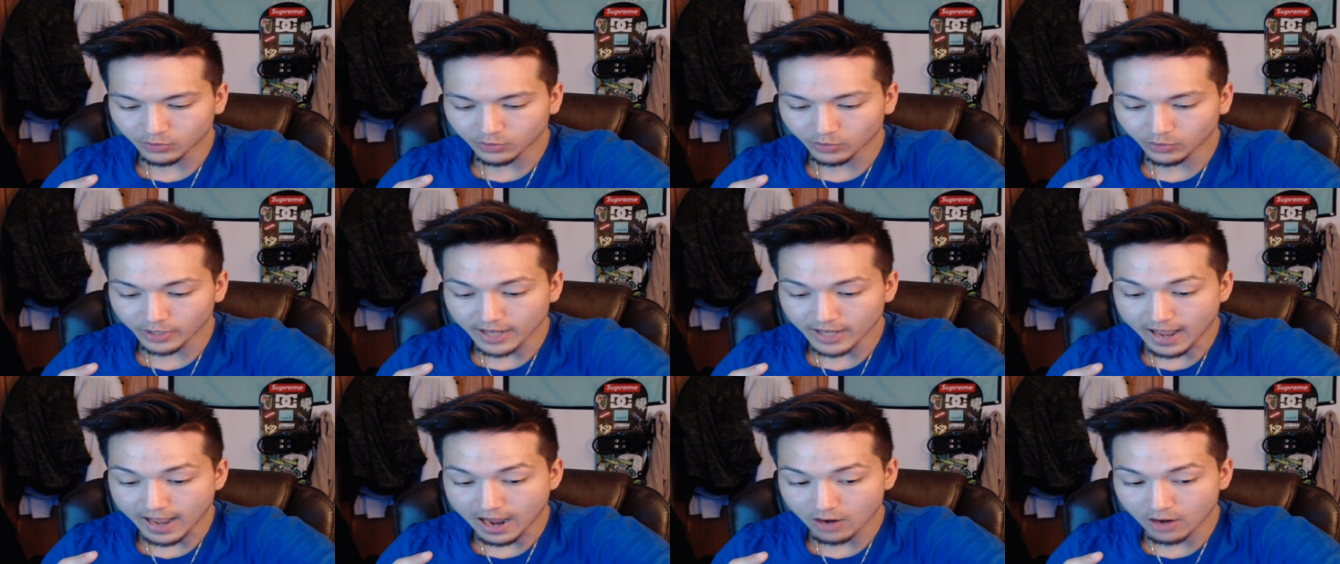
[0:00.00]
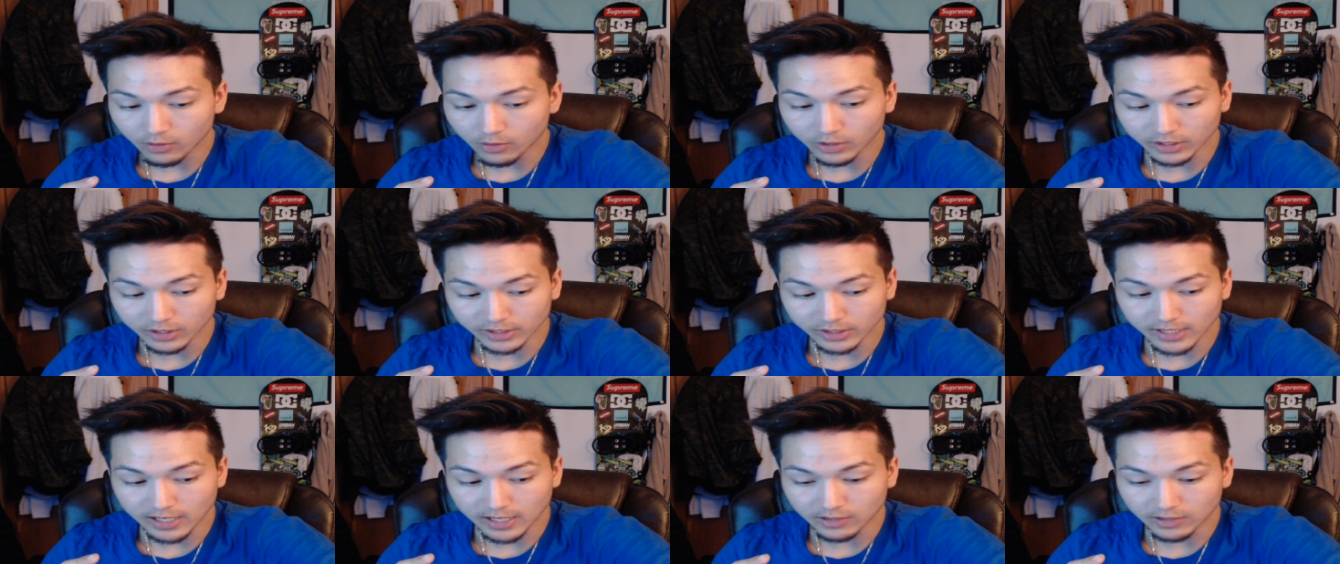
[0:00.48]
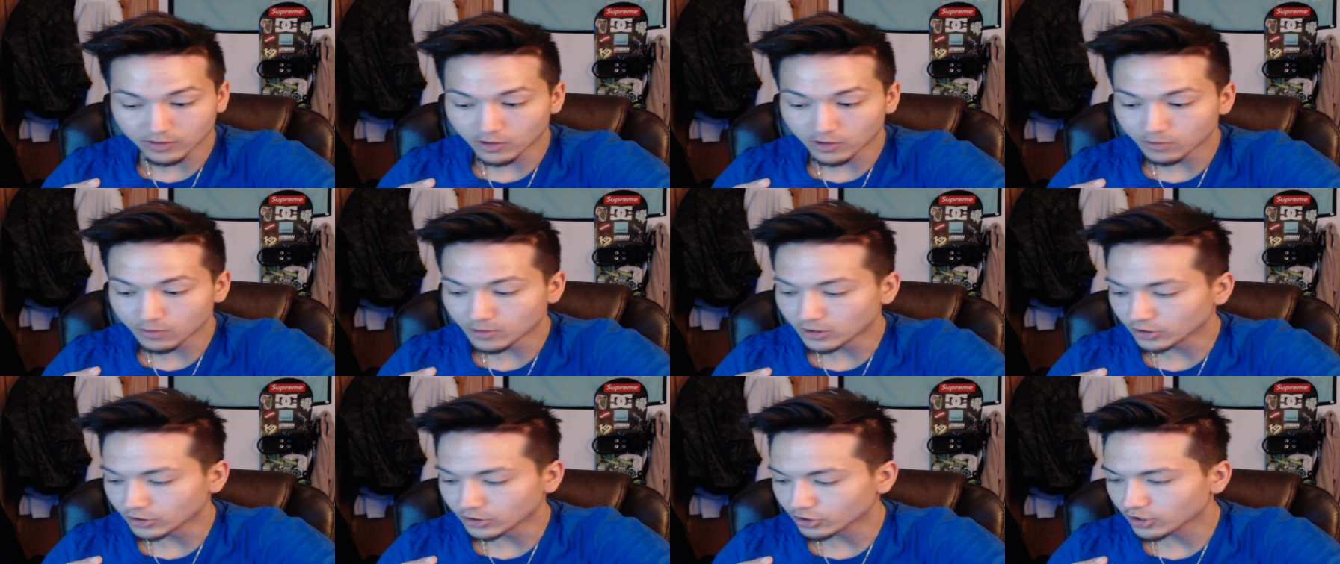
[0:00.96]
3 hours now,
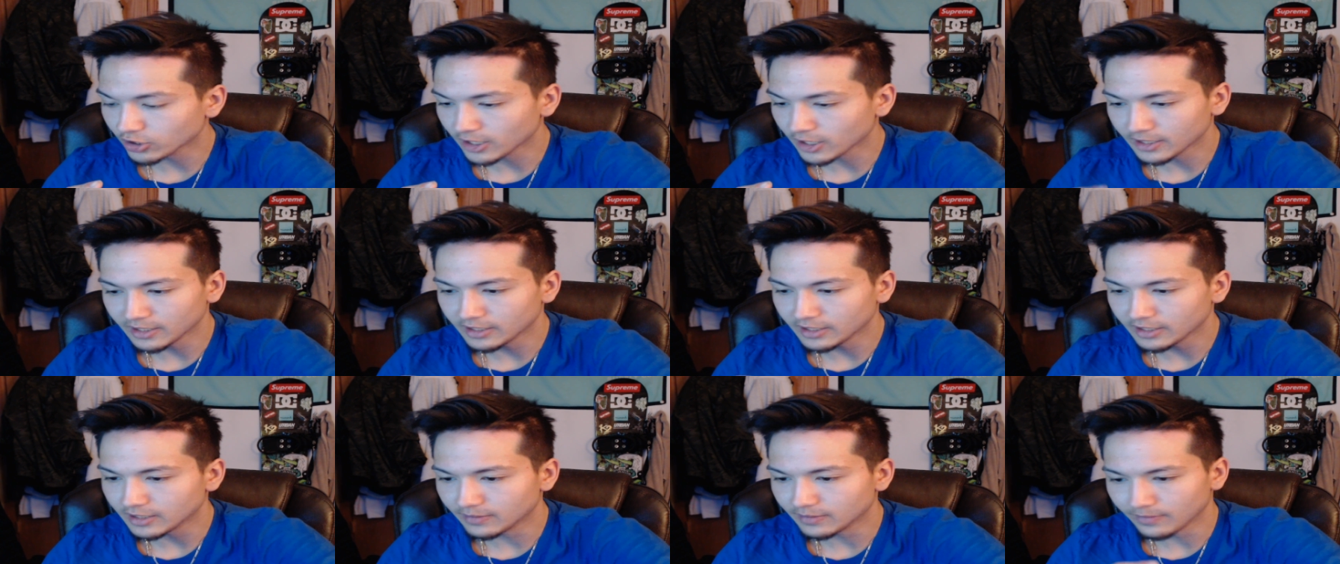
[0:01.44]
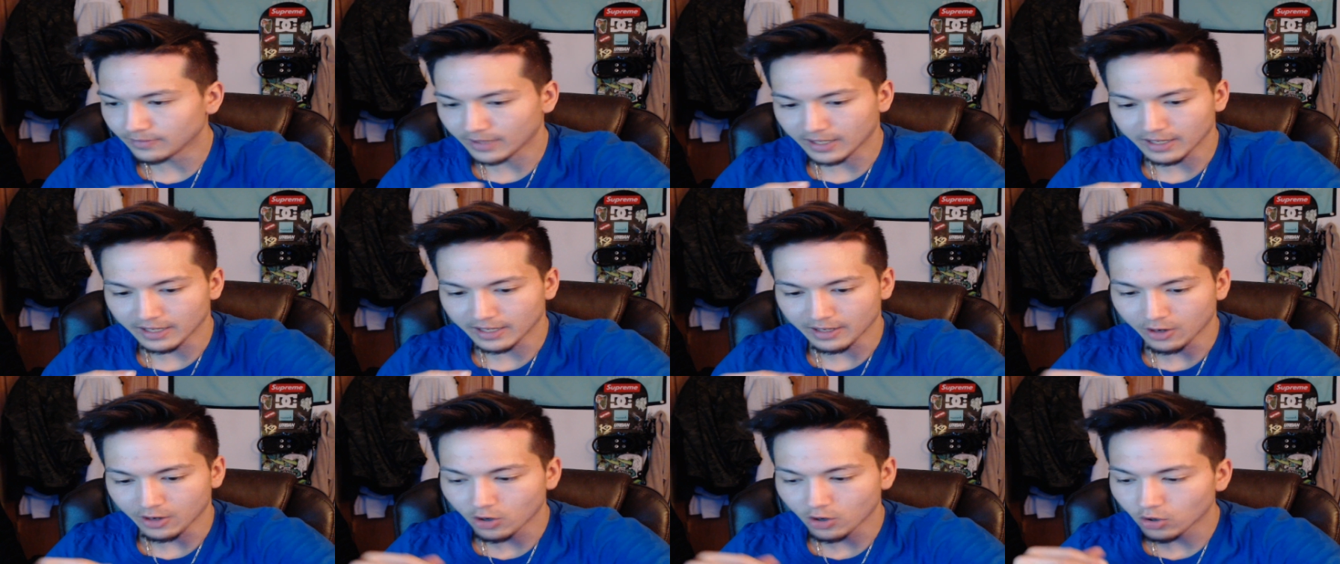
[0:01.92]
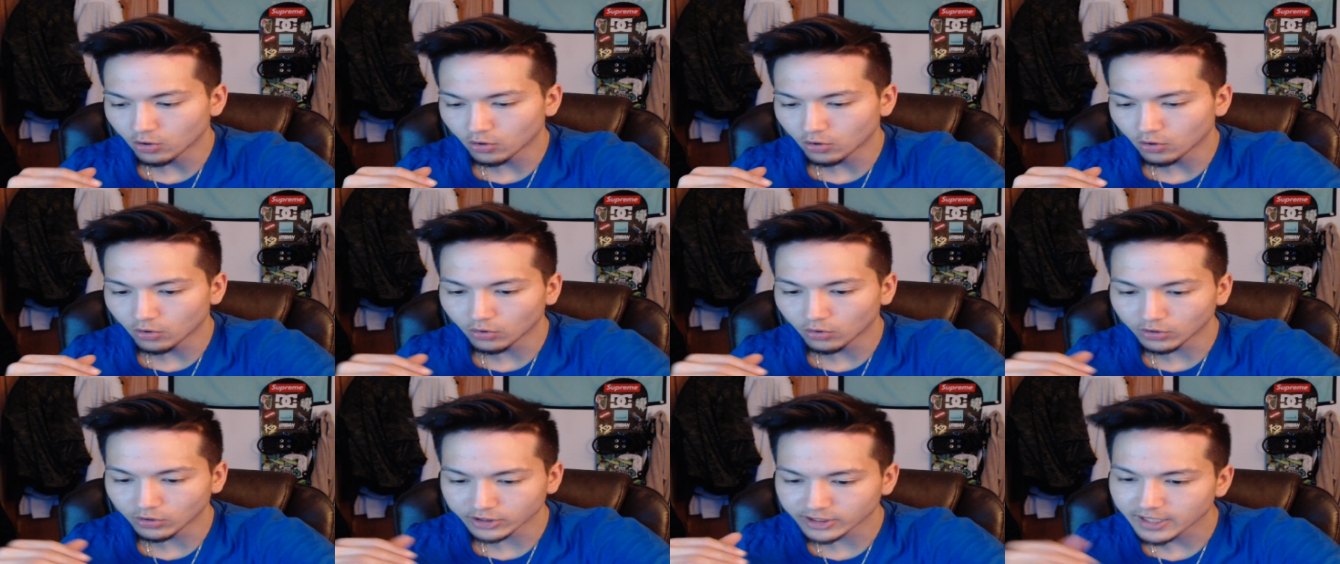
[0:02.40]
almost, trying to get my
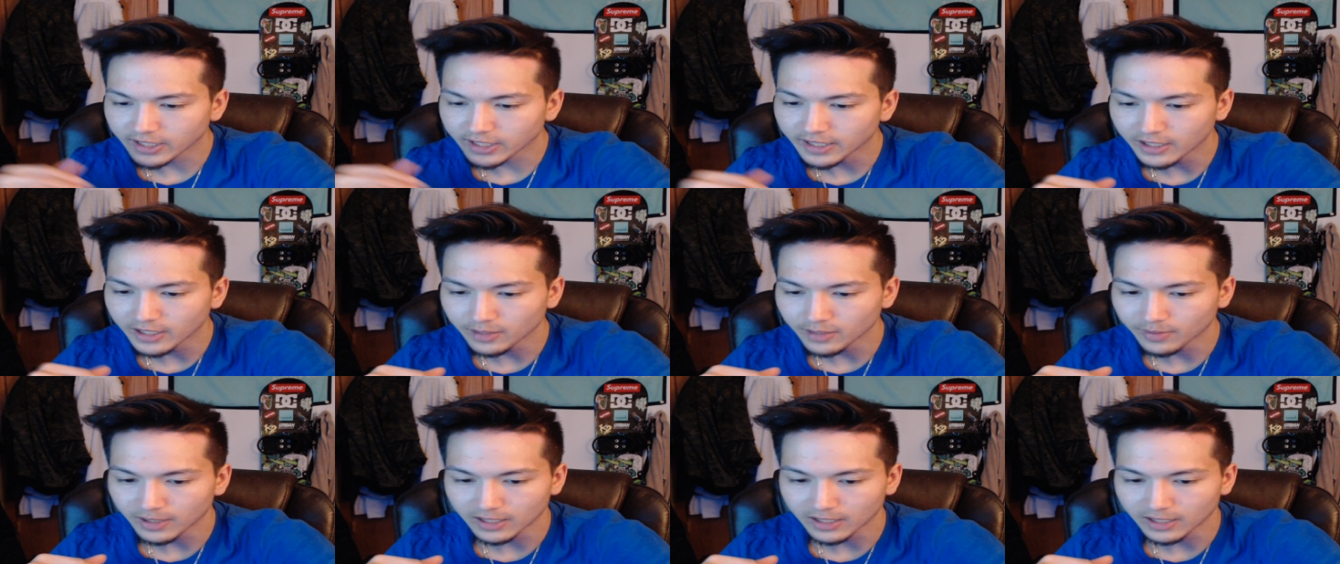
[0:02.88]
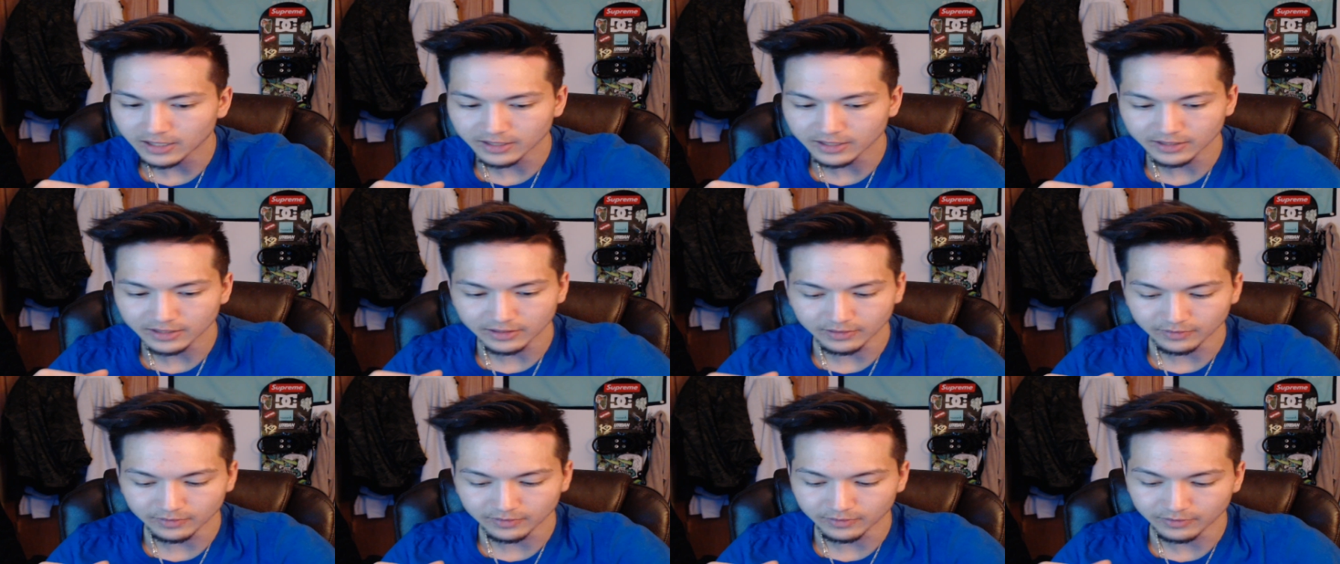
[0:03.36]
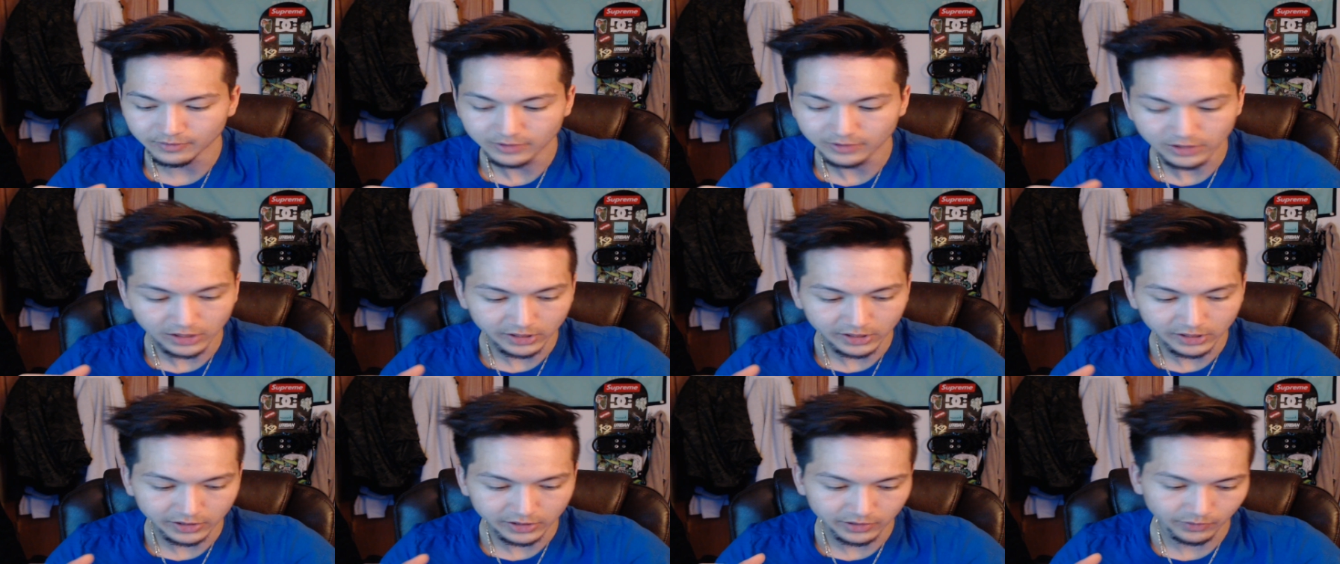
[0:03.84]
whole setup on
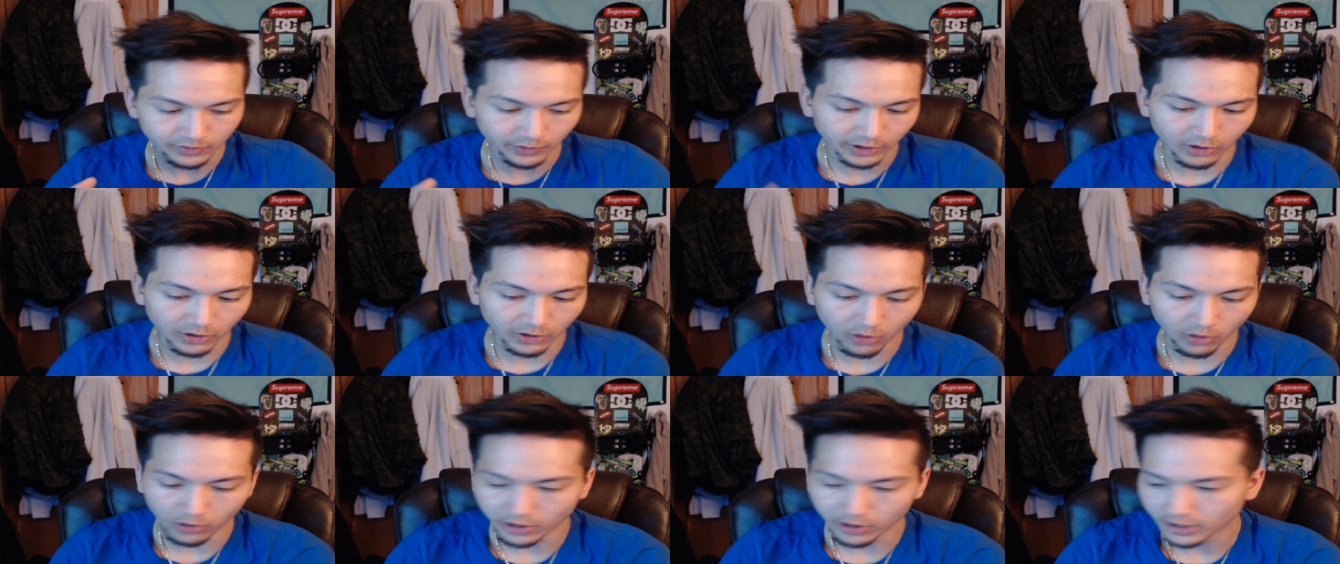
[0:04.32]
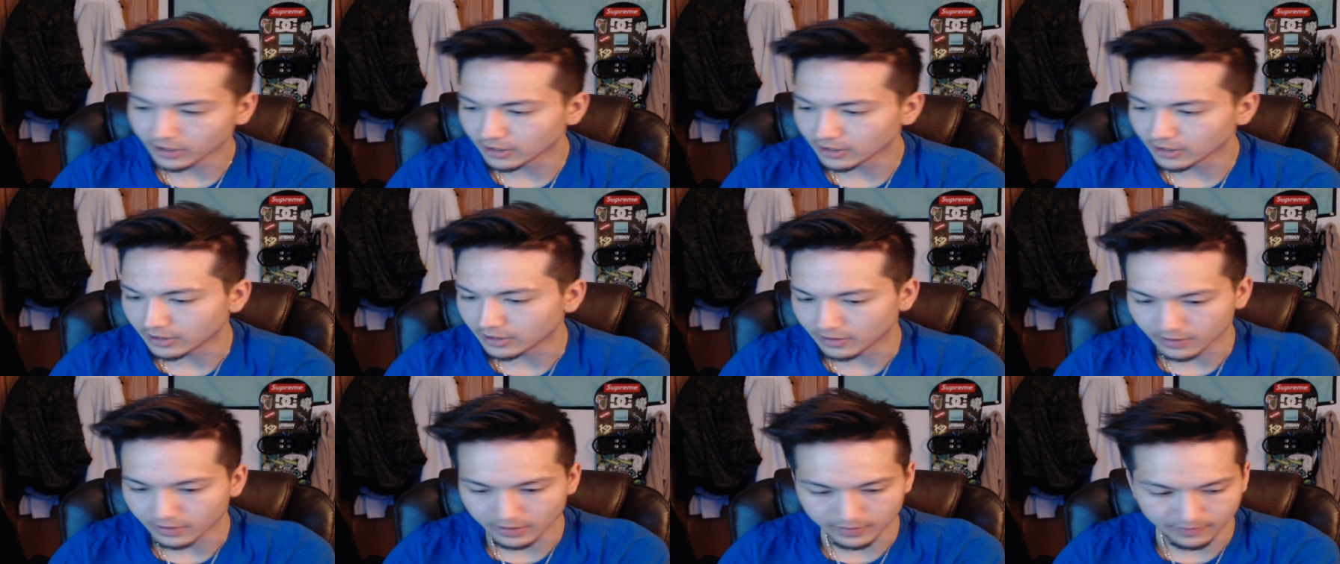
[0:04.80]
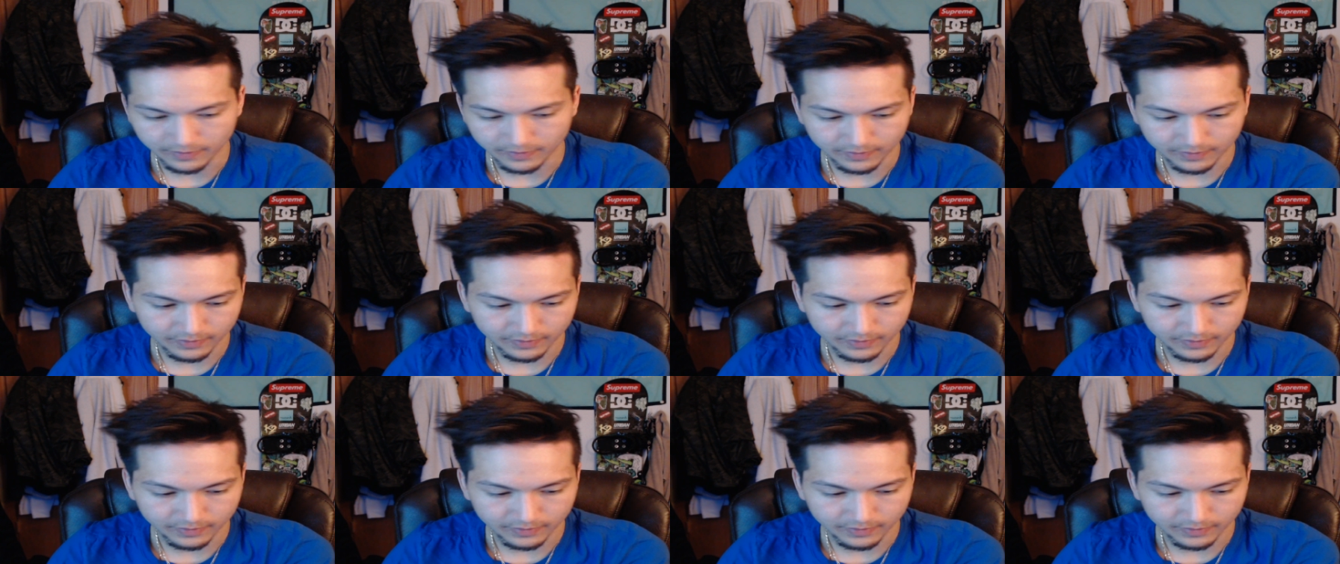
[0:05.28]
just recording and